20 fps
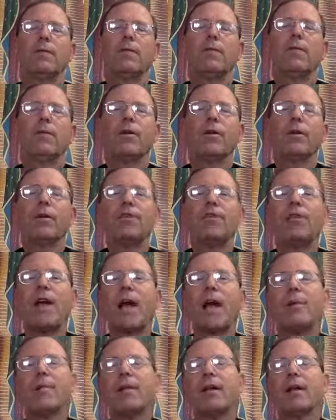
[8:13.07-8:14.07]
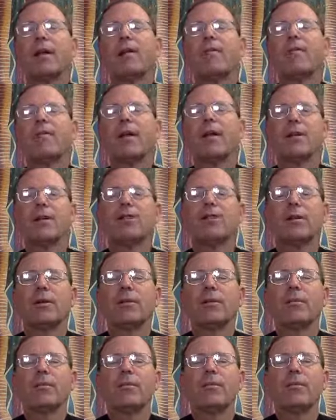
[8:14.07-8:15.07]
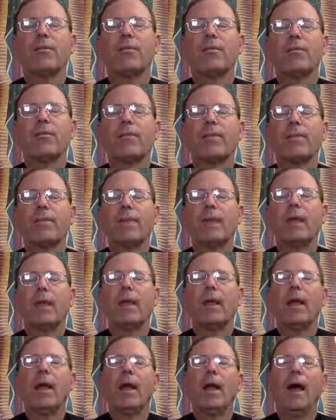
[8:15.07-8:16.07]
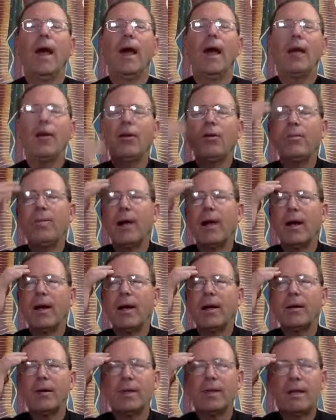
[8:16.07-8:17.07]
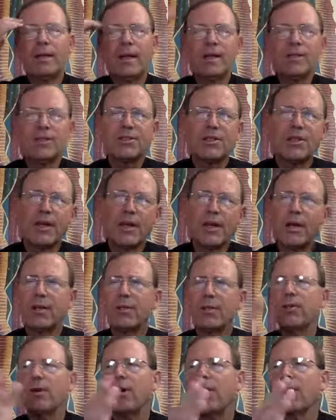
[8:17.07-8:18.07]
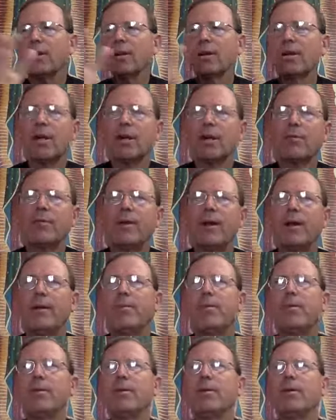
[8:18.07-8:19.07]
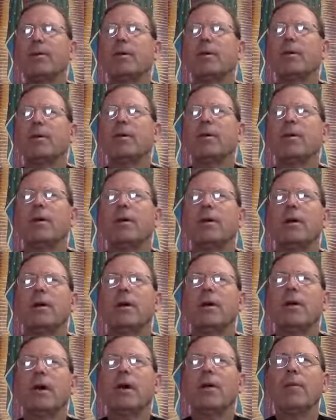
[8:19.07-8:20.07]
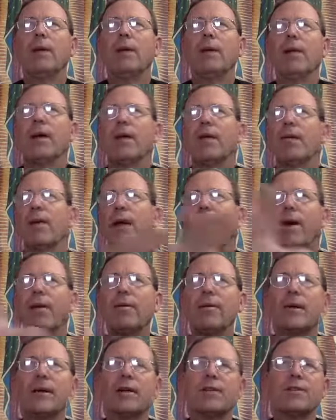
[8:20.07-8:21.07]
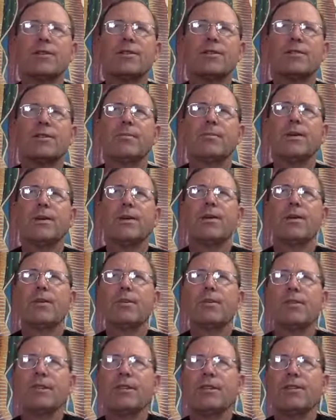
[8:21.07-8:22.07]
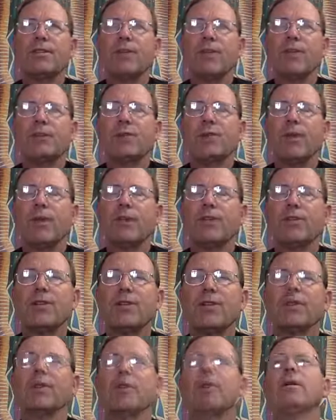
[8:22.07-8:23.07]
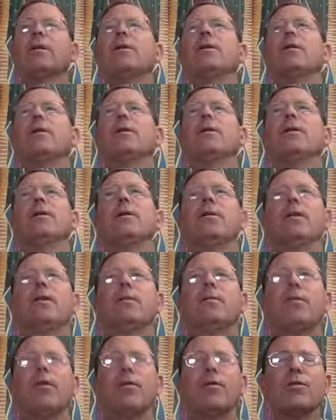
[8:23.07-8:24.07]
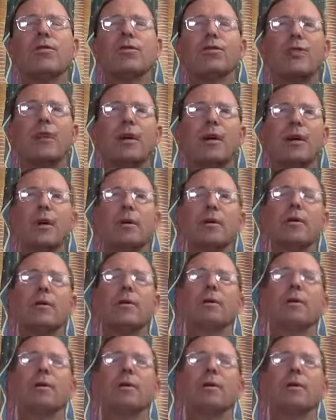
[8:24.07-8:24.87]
for the sacrament of confession. I know by listening and talking to other people about other areas because of the situation, most uh,